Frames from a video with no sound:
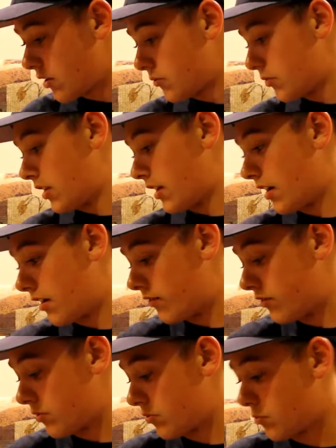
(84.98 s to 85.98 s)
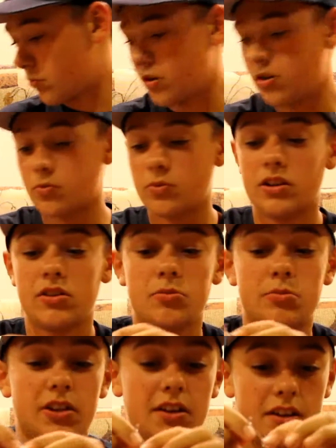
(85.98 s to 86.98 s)
we have one willow
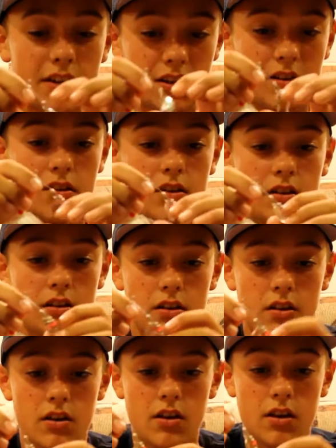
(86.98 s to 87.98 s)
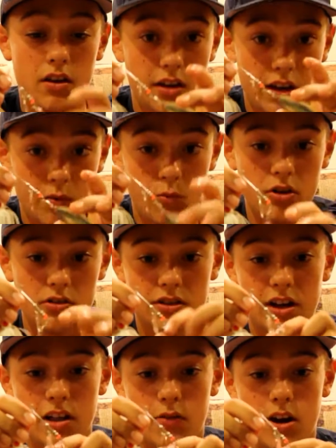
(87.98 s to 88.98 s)
blade and one
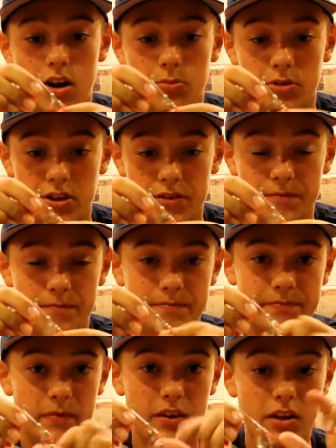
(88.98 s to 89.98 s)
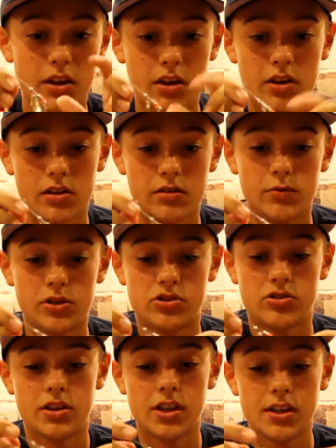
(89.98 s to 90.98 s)
Colorado blade,
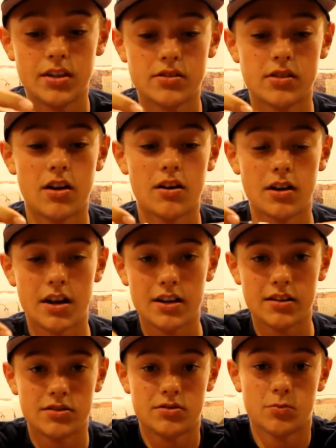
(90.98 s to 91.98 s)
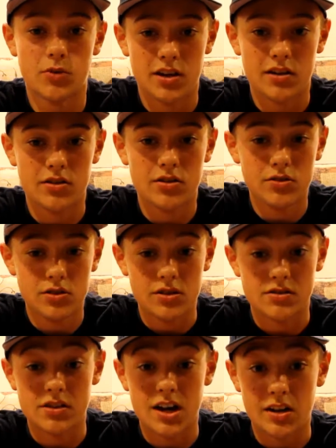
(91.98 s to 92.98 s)
which these are nice when
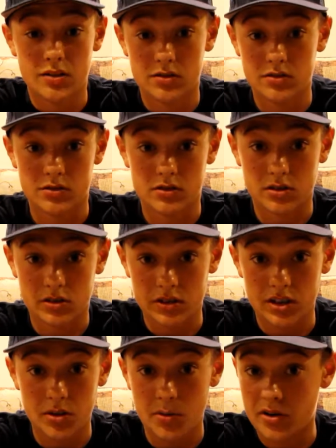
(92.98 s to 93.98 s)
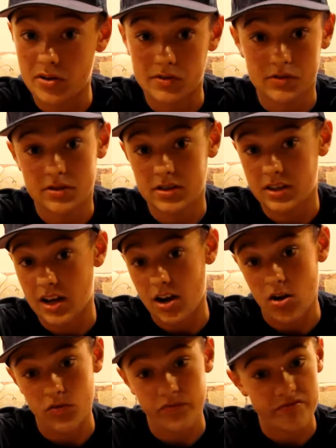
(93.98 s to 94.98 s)
it's not clear where you can see
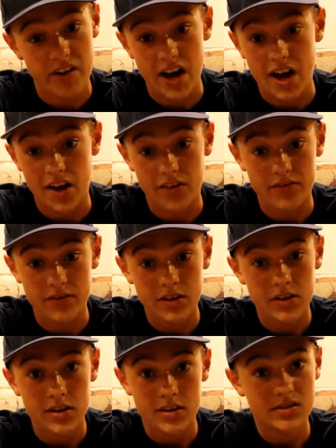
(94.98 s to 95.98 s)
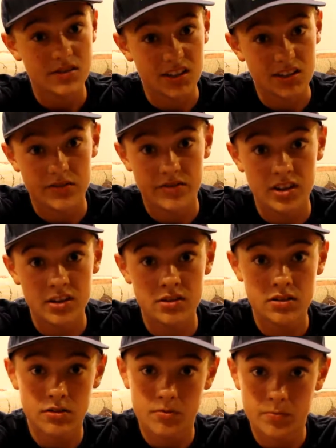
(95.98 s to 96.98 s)
down 5-6 feet,
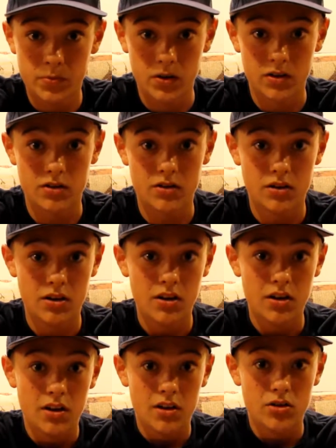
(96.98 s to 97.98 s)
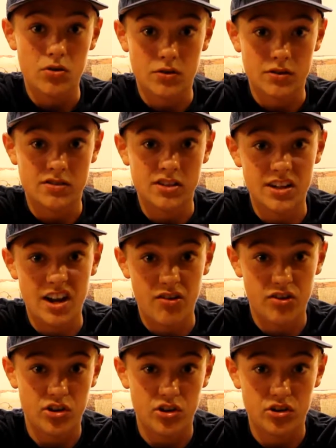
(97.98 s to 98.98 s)
but you can see down
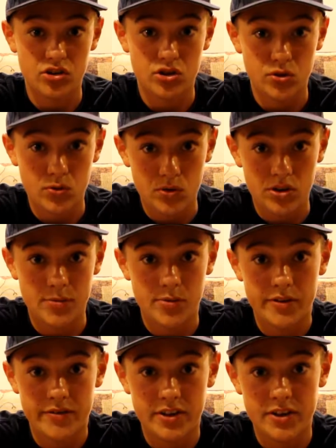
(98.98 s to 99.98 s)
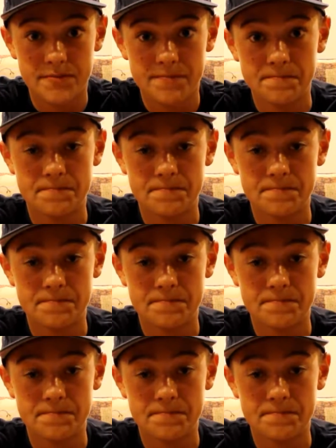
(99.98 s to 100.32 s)
a good 2 to 3 feet.